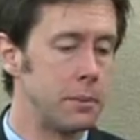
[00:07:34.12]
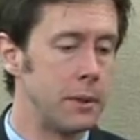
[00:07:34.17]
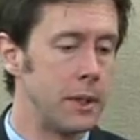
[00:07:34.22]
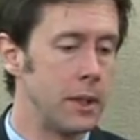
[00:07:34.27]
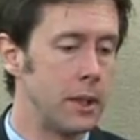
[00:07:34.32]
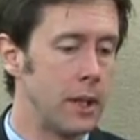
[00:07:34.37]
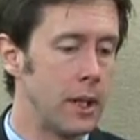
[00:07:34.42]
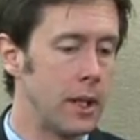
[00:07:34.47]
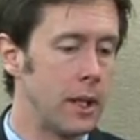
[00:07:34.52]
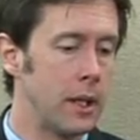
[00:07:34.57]
to me,
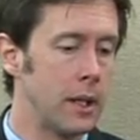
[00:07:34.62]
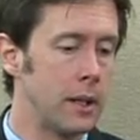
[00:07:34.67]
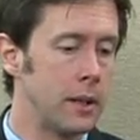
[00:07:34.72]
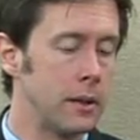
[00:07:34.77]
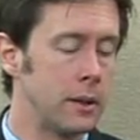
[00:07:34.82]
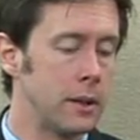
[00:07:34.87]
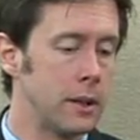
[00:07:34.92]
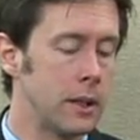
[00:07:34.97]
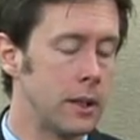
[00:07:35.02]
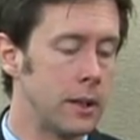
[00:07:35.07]

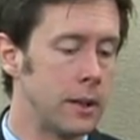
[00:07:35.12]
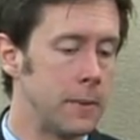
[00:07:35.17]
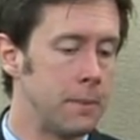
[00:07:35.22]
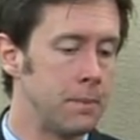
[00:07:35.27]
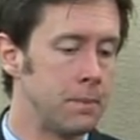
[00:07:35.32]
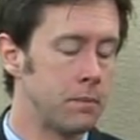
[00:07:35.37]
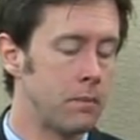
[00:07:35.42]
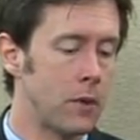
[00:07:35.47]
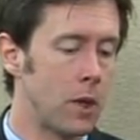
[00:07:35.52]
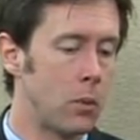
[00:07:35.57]
and
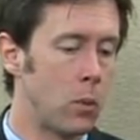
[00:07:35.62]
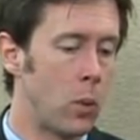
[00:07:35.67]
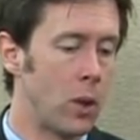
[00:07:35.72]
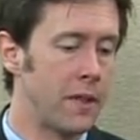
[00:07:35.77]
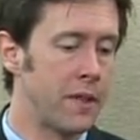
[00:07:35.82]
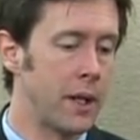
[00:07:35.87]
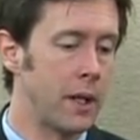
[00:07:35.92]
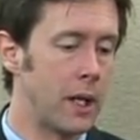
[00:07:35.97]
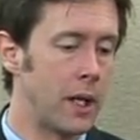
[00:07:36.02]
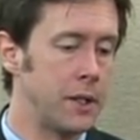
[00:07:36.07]

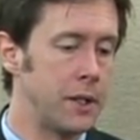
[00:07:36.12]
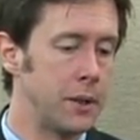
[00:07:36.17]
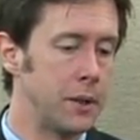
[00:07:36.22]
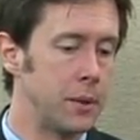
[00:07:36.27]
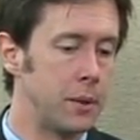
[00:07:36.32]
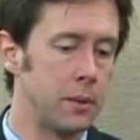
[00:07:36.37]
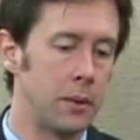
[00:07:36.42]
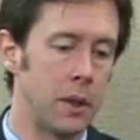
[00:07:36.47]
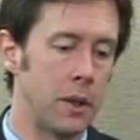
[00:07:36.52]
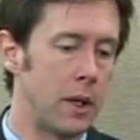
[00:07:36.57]
one thing I do,
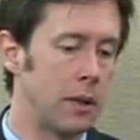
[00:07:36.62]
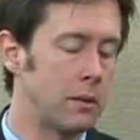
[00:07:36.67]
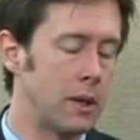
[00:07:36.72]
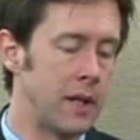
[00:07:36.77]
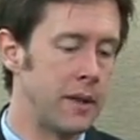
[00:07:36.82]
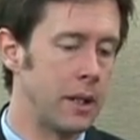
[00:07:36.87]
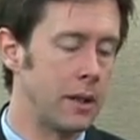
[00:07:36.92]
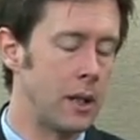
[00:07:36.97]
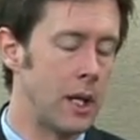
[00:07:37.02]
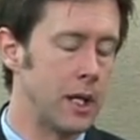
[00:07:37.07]
you know,
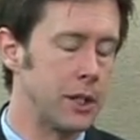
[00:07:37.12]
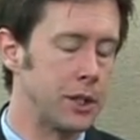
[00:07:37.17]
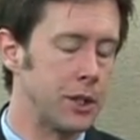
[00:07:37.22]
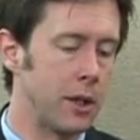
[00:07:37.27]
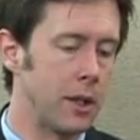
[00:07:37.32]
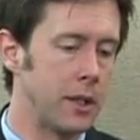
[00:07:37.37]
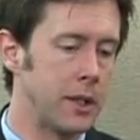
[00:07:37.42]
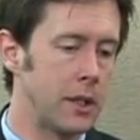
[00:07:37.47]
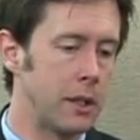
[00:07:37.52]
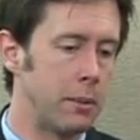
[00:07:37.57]
I think last
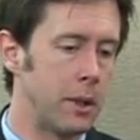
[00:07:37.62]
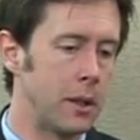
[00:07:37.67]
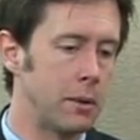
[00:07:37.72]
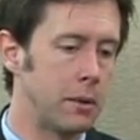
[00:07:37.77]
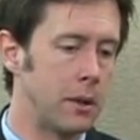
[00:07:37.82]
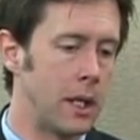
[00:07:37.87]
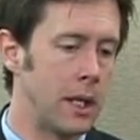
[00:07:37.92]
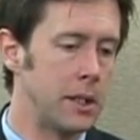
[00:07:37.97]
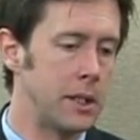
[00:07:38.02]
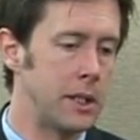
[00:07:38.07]
year I did
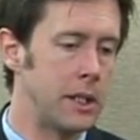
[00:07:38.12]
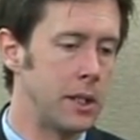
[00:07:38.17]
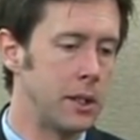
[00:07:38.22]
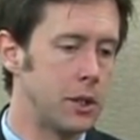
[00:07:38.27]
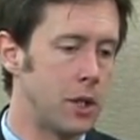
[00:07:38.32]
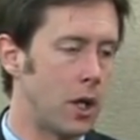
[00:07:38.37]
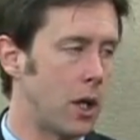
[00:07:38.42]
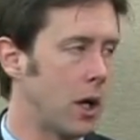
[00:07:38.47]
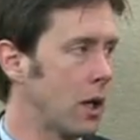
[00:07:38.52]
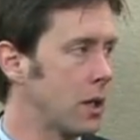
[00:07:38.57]
about 19
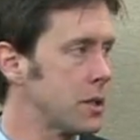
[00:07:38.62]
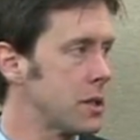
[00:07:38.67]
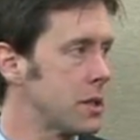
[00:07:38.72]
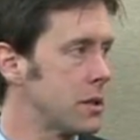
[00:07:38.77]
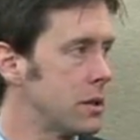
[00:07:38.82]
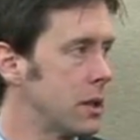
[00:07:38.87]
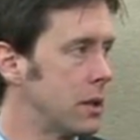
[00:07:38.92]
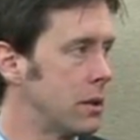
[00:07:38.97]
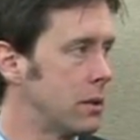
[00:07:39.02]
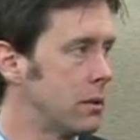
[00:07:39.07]

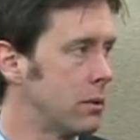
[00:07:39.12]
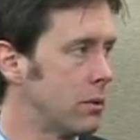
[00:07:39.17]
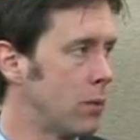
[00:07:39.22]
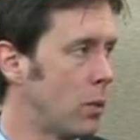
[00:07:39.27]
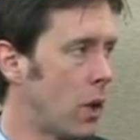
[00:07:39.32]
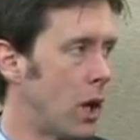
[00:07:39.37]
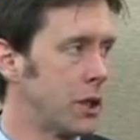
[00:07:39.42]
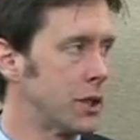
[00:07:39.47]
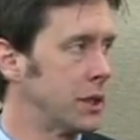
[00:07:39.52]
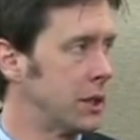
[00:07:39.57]
talks in
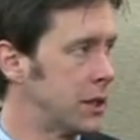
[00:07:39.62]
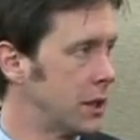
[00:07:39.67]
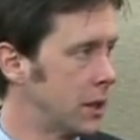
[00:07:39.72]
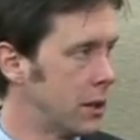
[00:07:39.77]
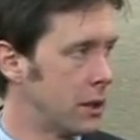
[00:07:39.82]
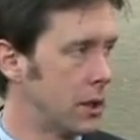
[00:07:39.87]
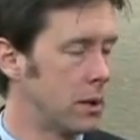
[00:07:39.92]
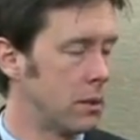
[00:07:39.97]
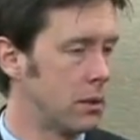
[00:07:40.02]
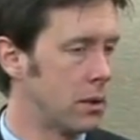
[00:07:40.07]

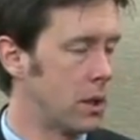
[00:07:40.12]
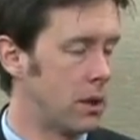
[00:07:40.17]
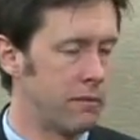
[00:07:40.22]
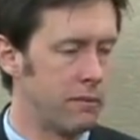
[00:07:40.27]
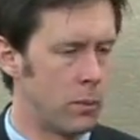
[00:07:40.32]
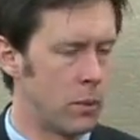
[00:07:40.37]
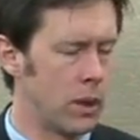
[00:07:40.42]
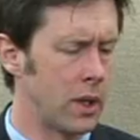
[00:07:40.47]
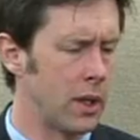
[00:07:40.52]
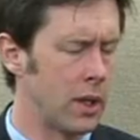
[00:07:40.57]
Washington and
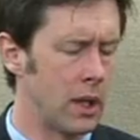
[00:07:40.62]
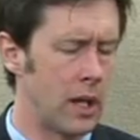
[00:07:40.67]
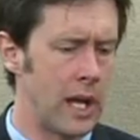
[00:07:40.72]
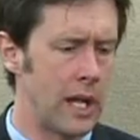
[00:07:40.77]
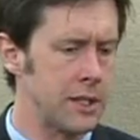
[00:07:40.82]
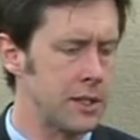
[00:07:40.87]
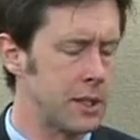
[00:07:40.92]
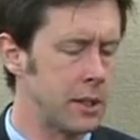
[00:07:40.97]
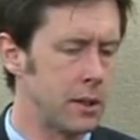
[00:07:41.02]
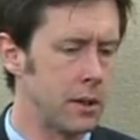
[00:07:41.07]
one in
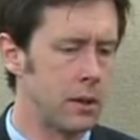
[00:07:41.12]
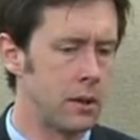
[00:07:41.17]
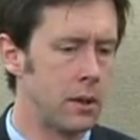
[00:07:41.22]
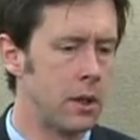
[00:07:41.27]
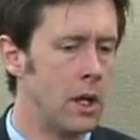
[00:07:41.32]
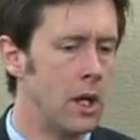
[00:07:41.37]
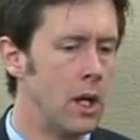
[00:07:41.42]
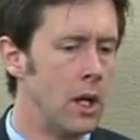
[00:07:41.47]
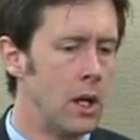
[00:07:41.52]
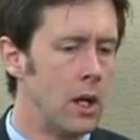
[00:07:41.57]
Alaska,
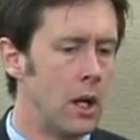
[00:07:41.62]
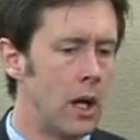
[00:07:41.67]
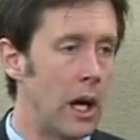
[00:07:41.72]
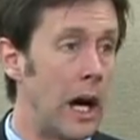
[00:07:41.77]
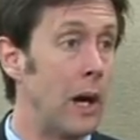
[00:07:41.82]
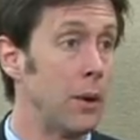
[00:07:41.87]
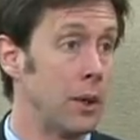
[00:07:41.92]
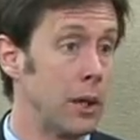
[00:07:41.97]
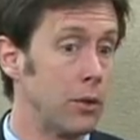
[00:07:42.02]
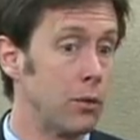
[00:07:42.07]

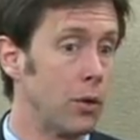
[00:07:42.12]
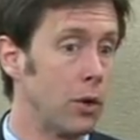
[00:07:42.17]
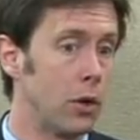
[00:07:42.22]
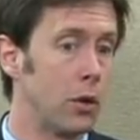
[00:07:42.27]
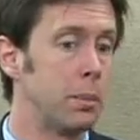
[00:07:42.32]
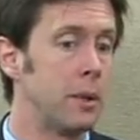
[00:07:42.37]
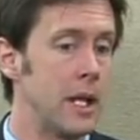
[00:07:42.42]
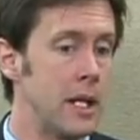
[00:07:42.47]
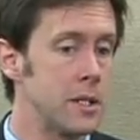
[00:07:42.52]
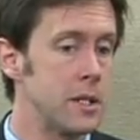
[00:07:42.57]
out in
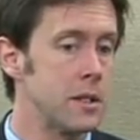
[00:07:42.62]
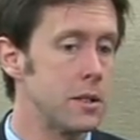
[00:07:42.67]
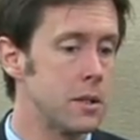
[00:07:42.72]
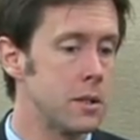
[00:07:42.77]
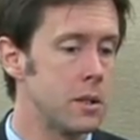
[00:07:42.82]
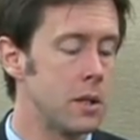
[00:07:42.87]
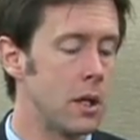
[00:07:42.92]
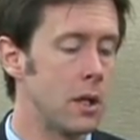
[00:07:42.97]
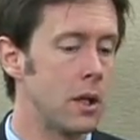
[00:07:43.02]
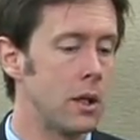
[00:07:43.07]
rural
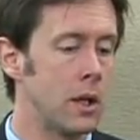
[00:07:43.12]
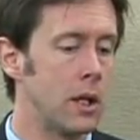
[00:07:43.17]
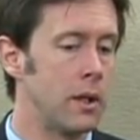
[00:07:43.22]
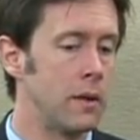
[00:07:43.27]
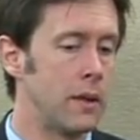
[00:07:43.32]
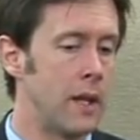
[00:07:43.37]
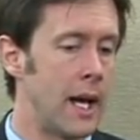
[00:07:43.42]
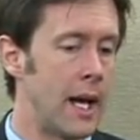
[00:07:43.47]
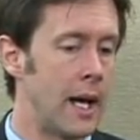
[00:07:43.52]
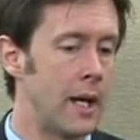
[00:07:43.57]
places,
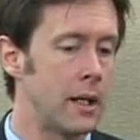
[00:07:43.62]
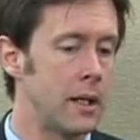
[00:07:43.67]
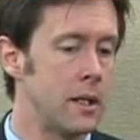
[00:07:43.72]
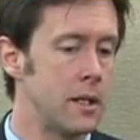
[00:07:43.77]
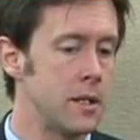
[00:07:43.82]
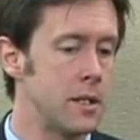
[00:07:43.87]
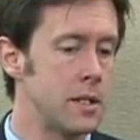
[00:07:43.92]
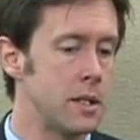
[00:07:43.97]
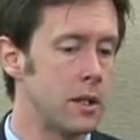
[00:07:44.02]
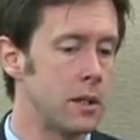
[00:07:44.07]
and that
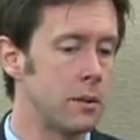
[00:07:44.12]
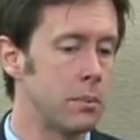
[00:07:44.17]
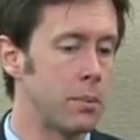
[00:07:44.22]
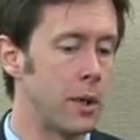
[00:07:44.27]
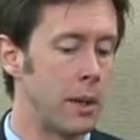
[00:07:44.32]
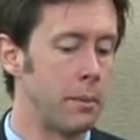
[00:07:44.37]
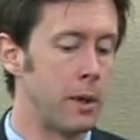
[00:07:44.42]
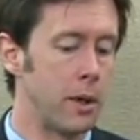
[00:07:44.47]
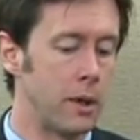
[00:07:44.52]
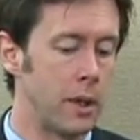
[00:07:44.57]
is
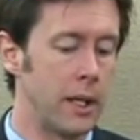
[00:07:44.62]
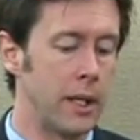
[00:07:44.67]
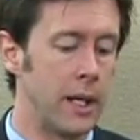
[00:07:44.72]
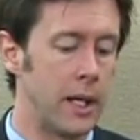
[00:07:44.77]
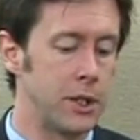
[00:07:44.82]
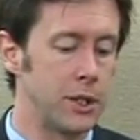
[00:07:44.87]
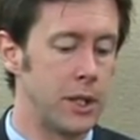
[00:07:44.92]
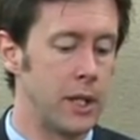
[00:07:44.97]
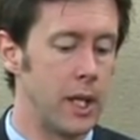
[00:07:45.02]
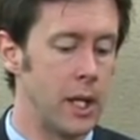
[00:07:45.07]
primarily an
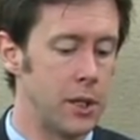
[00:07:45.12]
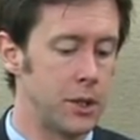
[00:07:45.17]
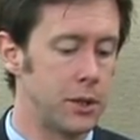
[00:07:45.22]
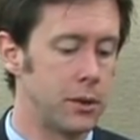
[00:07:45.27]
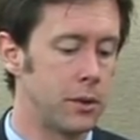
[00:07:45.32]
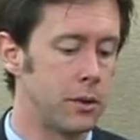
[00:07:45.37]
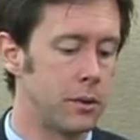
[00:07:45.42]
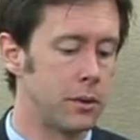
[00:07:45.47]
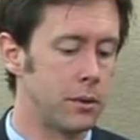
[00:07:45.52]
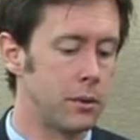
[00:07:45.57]

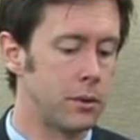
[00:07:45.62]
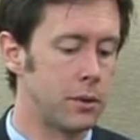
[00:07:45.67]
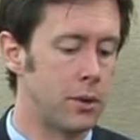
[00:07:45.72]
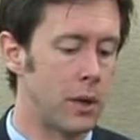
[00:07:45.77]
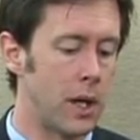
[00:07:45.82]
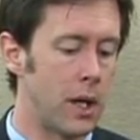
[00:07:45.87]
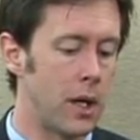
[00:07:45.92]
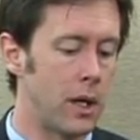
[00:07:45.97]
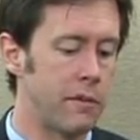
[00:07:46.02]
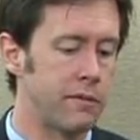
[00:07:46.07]
educational
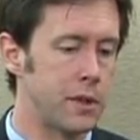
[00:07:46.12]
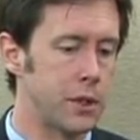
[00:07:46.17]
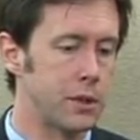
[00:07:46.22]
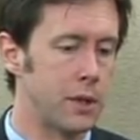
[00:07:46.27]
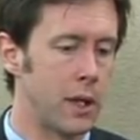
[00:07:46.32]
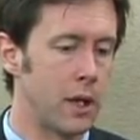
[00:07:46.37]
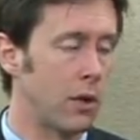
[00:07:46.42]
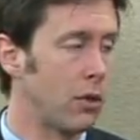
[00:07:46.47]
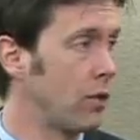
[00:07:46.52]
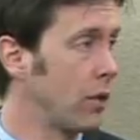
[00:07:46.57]
drive to
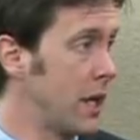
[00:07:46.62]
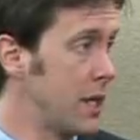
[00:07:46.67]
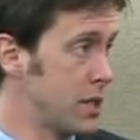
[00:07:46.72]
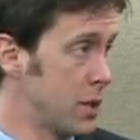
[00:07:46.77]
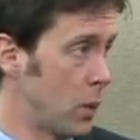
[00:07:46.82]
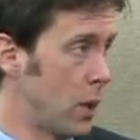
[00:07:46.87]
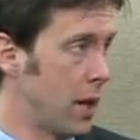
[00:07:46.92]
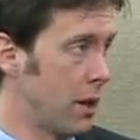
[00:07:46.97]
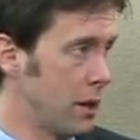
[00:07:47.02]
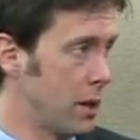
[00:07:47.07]
try to raise
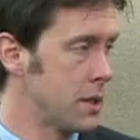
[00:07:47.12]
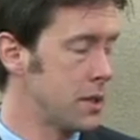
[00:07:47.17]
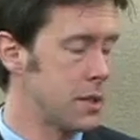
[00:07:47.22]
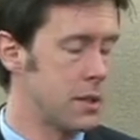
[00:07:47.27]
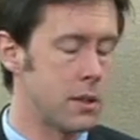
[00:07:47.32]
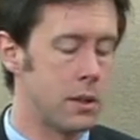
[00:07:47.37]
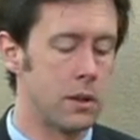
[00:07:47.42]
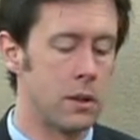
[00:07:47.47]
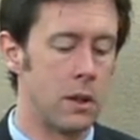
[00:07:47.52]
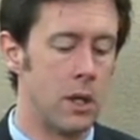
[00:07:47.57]

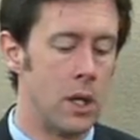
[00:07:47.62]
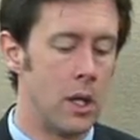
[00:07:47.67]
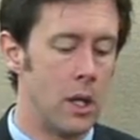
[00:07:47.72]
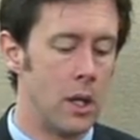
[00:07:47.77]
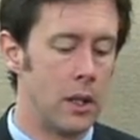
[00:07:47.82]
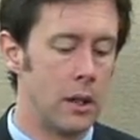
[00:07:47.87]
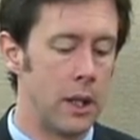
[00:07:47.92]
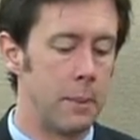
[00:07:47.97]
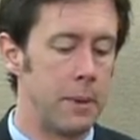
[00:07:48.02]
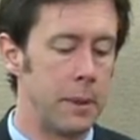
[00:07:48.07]
awareness and
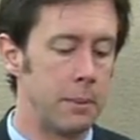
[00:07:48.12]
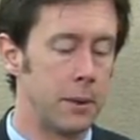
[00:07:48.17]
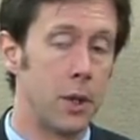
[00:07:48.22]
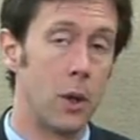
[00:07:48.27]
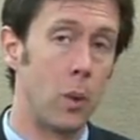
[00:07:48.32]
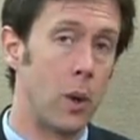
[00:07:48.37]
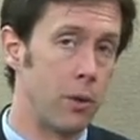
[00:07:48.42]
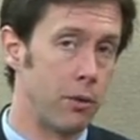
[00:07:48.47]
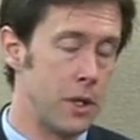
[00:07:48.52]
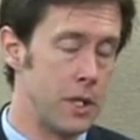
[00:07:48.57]
let people
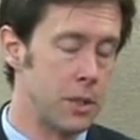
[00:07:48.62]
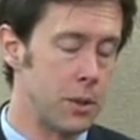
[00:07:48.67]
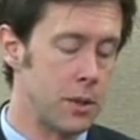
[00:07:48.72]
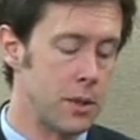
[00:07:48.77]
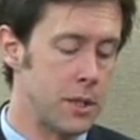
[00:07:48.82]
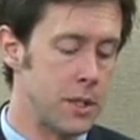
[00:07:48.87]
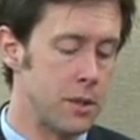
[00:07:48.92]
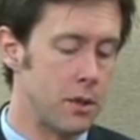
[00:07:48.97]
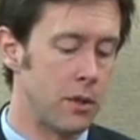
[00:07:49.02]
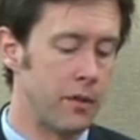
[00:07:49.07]
know what
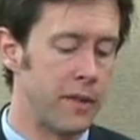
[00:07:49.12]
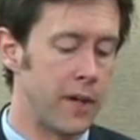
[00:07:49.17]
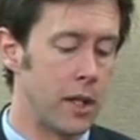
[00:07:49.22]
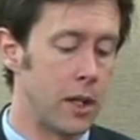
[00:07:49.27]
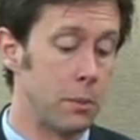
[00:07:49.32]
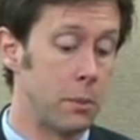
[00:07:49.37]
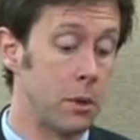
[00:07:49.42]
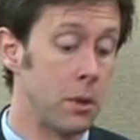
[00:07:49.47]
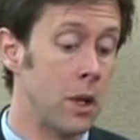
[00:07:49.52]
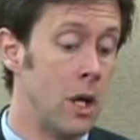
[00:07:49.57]
resources are
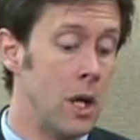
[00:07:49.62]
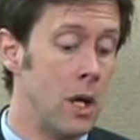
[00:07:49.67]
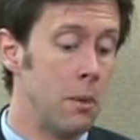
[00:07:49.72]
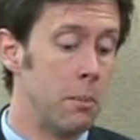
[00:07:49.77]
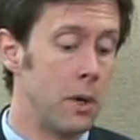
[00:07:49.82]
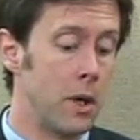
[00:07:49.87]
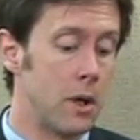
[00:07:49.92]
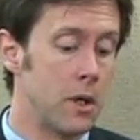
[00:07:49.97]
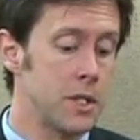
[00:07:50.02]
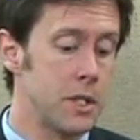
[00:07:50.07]
available,
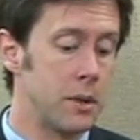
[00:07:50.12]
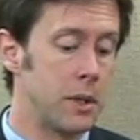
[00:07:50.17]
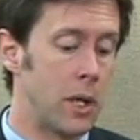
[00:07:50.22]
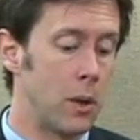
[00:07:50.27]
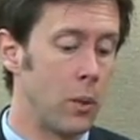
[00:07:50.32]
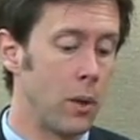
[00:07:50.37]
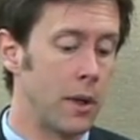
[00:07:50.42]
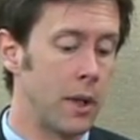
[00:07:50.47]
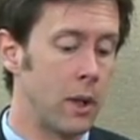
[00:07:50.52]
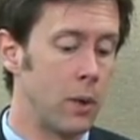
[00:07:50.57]
but also
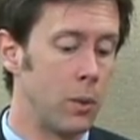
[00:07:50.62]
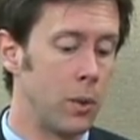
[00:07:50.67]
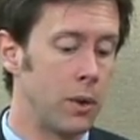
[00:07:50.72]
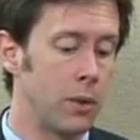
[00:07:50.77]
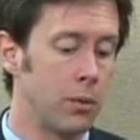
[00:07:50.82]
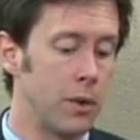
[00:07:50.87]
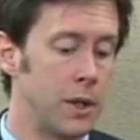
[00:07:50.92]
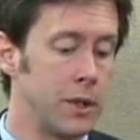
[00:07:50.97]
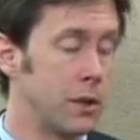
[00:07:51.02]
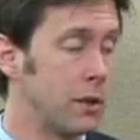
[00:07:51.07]
networking
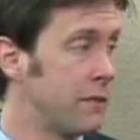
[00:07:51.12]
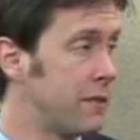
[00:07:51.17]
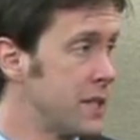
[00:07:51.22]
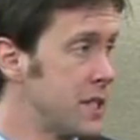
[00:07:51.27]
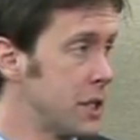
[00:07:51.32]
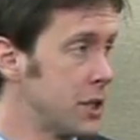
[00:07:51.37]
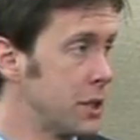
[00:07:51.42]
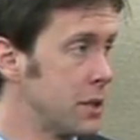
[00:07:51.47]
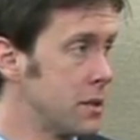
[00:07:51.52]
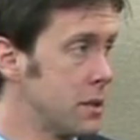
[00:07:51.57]
with regional
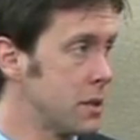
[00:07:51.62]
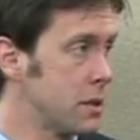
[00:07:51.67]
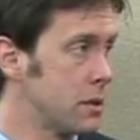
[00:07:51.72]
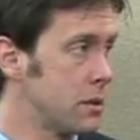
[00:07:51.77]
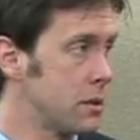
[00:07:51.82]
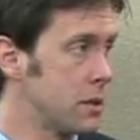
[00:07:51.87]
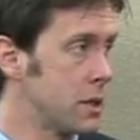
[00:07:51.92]
physicians.